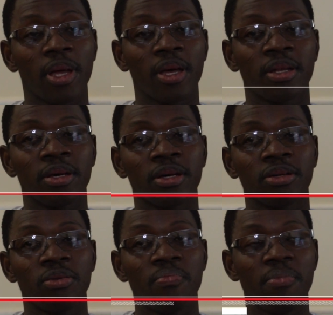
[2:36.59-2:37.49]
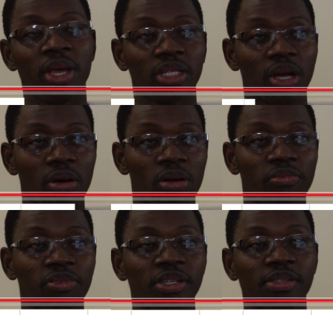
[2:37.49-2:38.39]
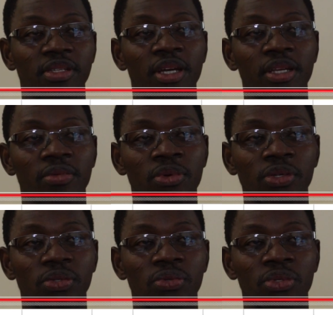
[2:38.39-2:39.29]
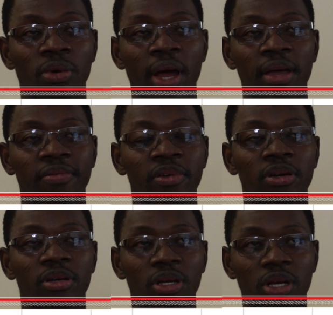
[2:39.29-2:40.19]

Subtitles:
And the major goal of this study was to derive